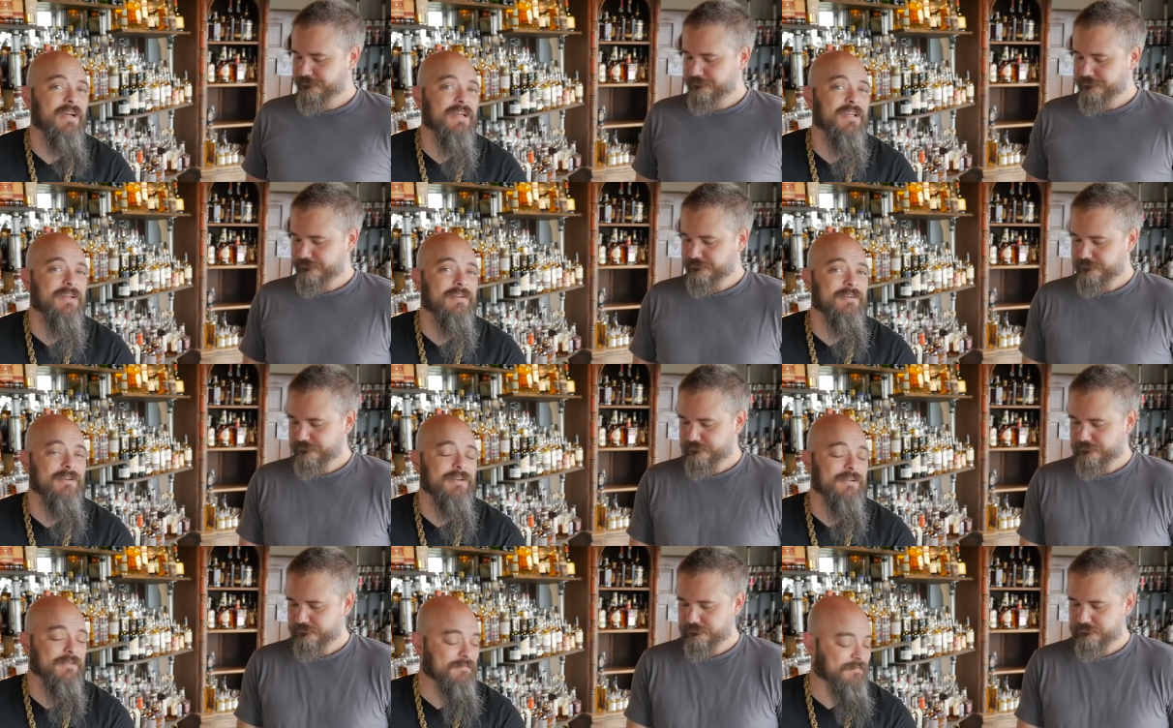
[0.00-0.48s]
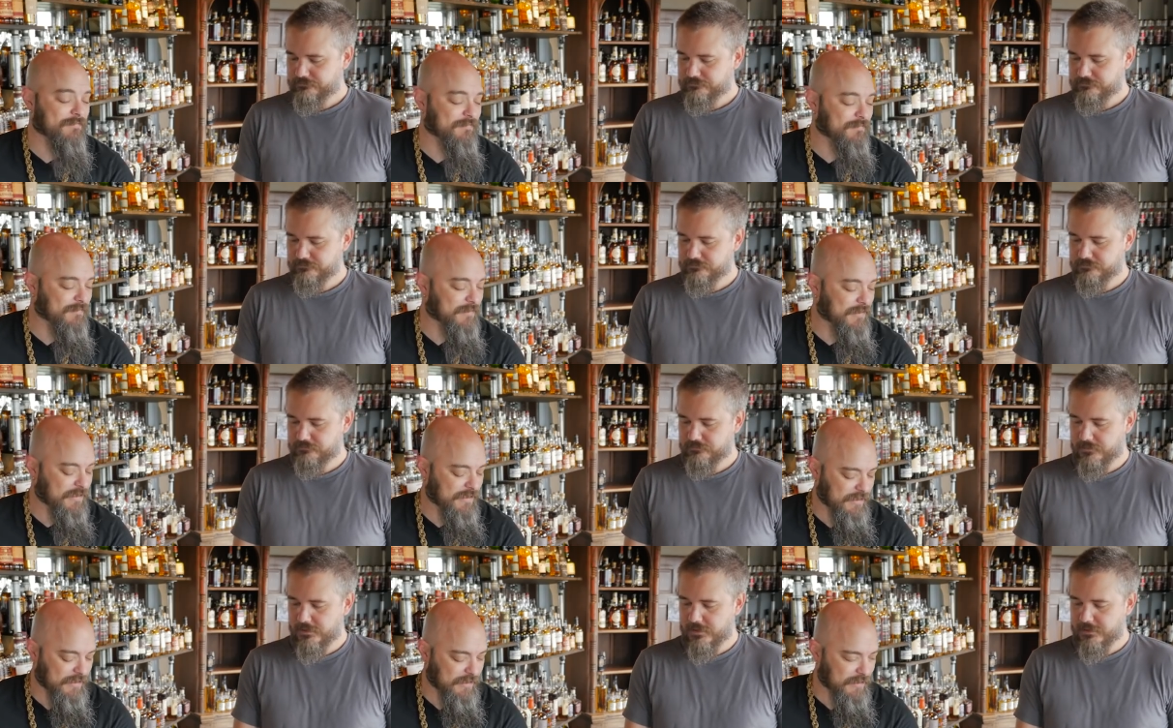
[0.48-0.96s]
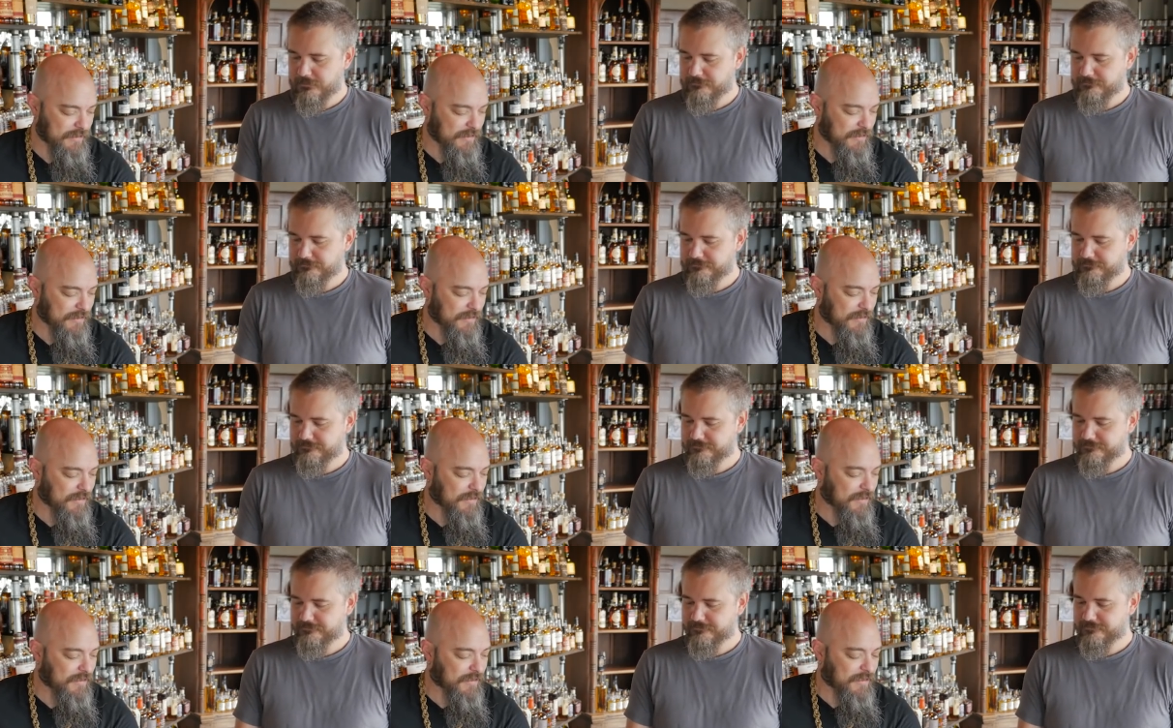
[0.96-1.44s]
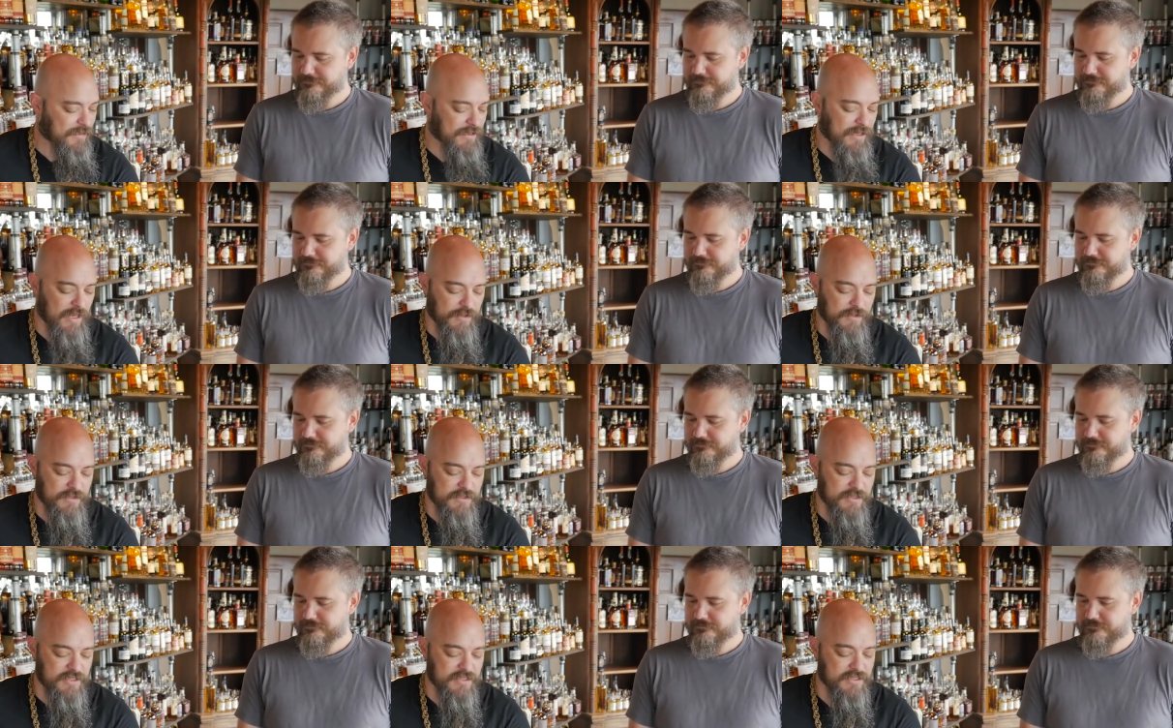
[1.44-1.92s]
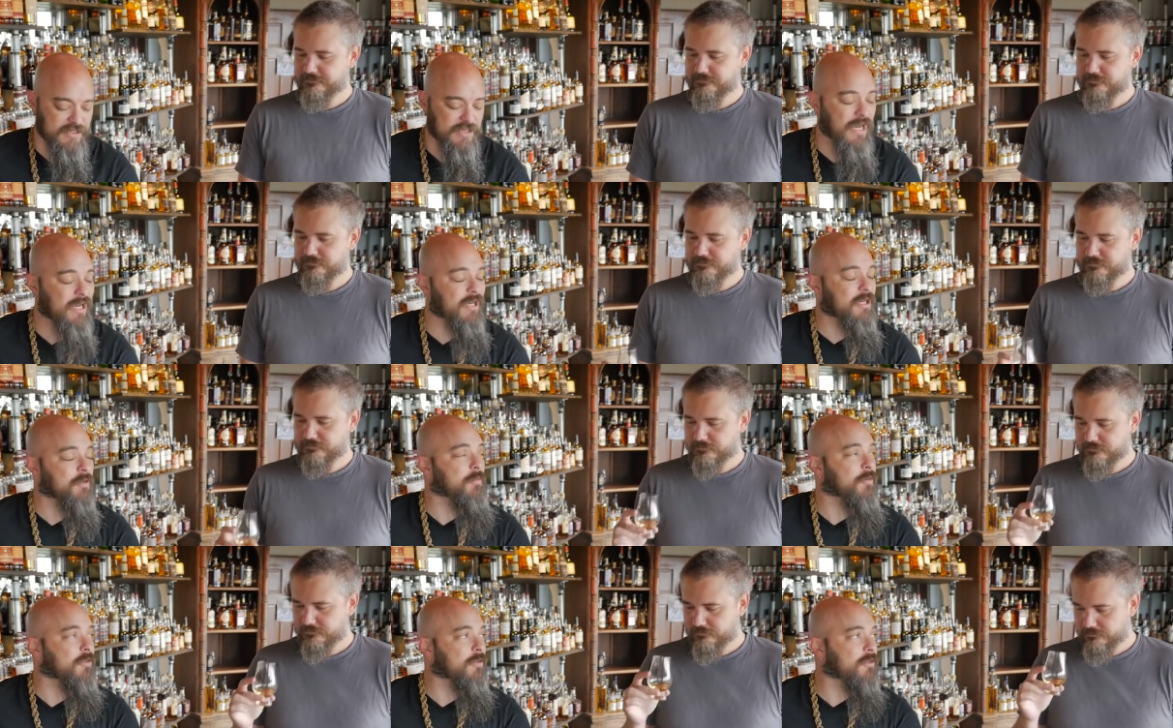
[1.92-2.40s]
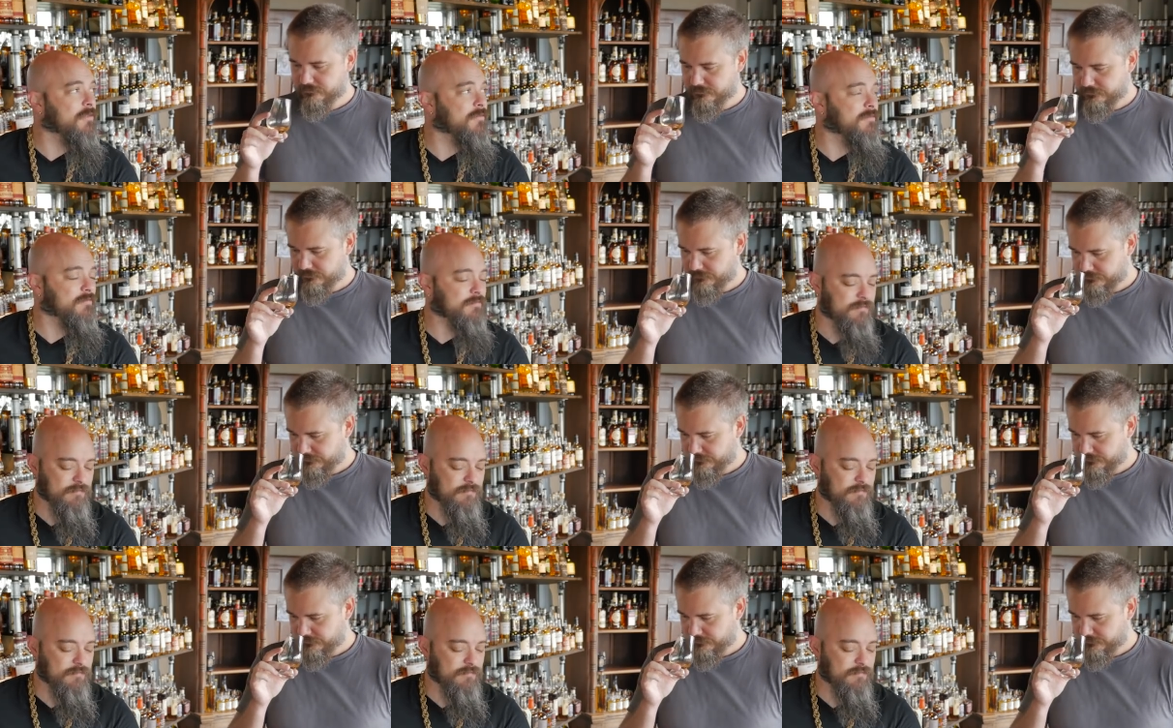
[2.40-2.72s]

Speaker 1: I agree. Yeah. Now this is Sagamore.